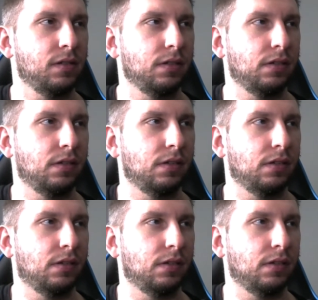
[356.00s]

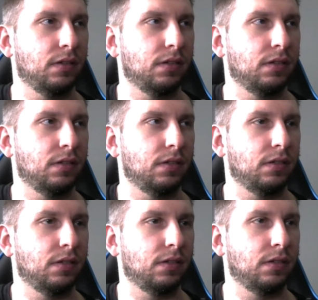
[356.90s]

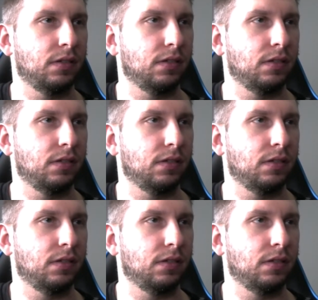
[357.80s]
[no speech]